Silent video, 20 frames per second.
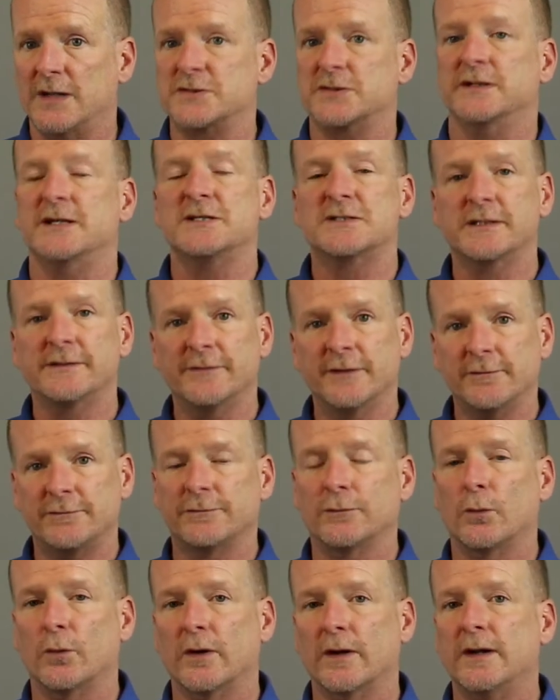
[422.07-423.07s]
So he's living in
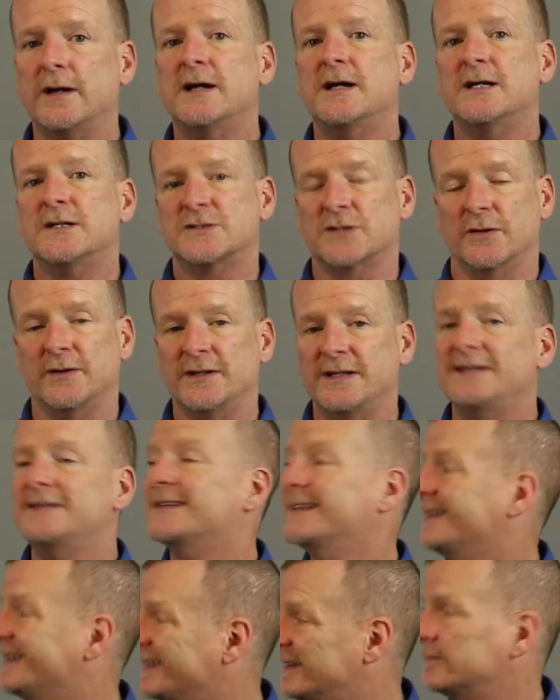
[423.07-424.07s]
Florida, so
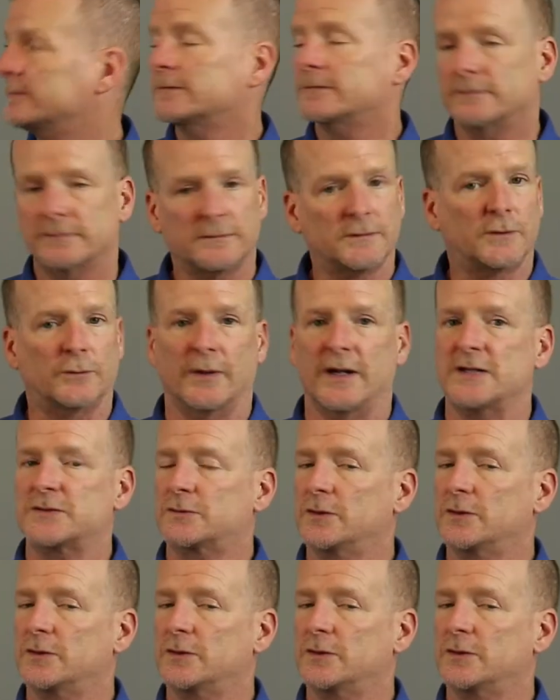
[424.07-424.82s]
grass